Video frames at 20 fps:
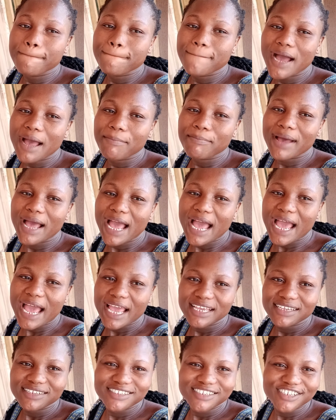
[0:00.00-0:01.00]
Bye
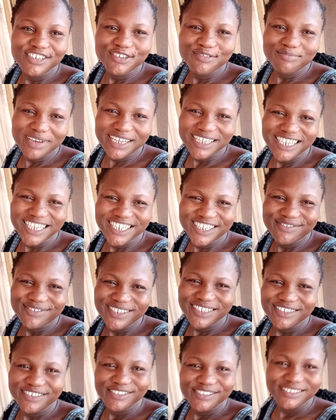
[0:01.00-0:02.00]
bye. See you in my next
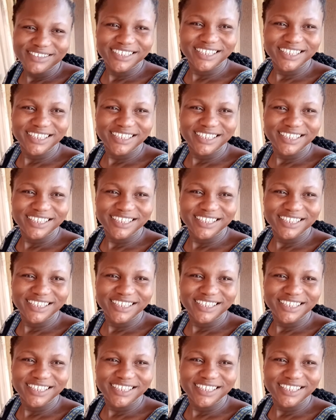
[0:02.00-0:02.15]
video.